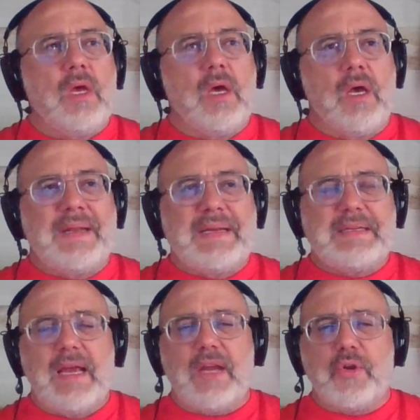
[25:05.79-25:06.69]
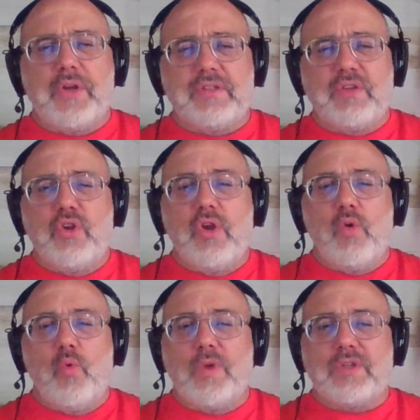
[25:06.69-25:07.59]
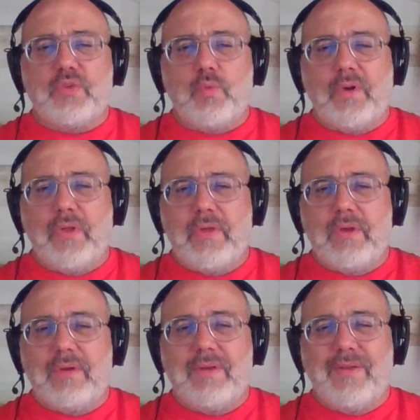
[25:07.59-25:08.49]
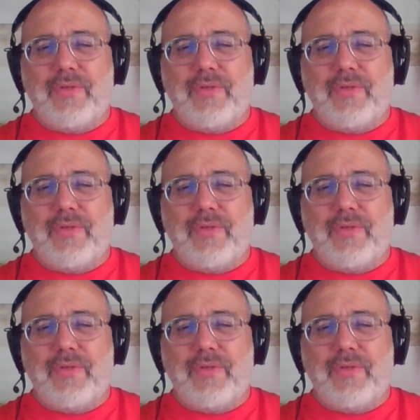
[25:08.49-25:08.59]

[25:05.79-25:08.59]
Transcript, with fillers: an attacker doesn't know which one of the